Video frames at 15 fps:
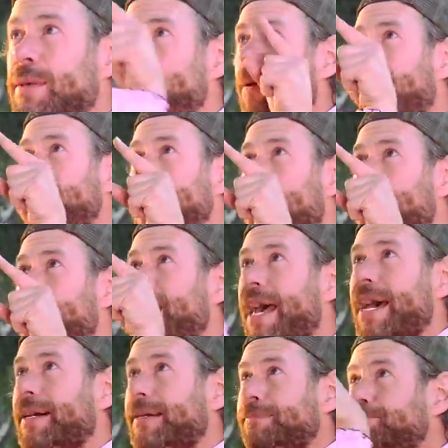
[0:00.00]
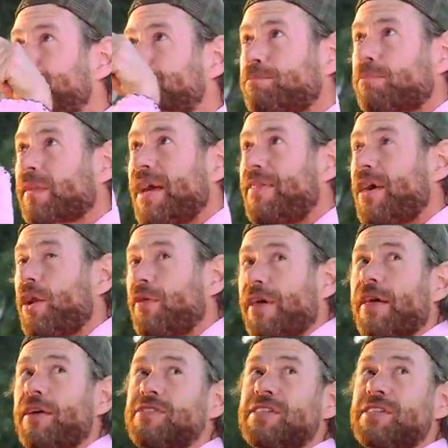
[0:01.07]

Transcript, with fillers: button up there. And then on the other